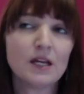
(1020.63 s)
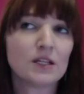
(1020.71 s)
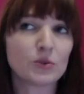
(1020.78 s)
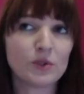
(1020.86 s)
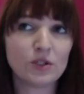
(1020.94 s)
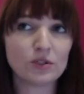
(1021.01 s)

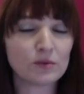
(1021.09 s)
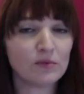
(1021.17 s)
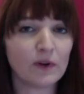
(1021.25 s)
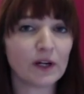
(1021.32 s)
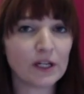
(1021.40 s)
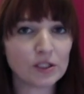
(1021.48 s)
So we do some
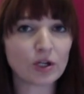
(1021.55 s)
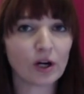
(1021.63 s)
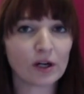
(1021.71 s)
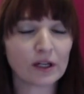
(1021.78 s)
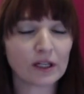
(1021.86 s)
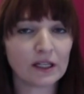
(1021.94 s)
very
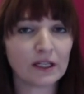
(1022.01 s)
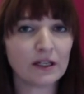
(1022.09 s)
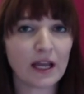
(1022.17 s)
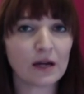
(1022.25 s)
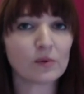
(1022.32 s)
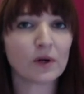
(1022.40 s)
targeted
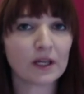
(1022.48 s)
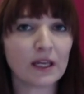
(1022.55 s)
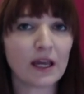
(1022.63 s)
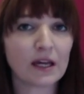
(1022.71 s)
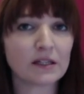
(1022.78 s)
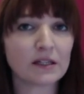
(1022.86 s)

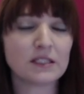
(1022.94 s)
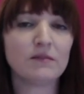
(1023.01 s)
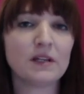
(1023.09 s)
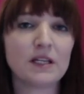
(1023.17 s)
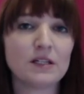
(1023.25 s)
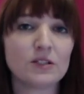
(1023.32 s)
networking
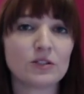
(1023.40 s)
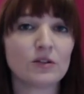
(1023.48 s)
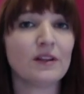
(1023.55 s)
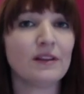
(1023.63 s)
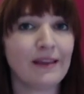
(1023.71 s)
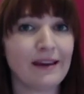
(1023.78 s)
activities so that